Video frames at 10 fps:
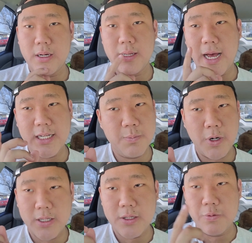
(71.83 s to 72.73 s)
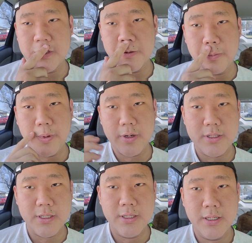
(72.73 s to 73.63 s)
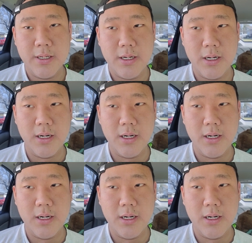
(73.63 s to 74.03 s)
last month it was a person,